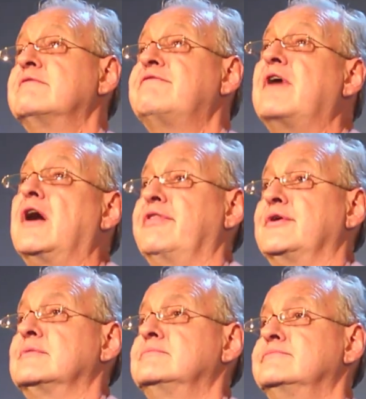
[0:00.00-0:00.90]

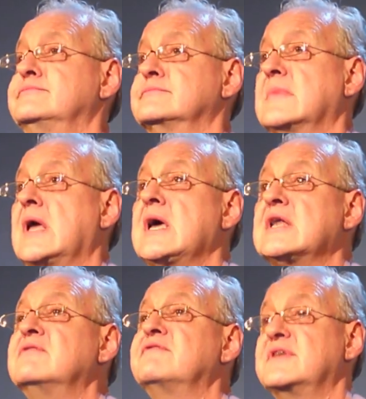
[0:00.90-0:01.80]
Father,
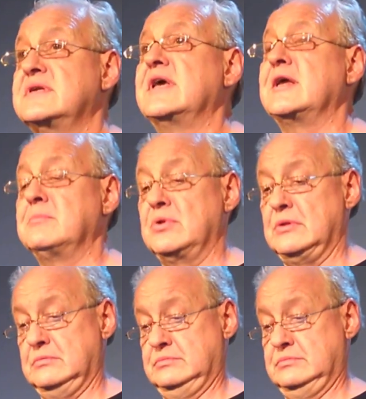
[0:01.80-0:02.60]
head of the table.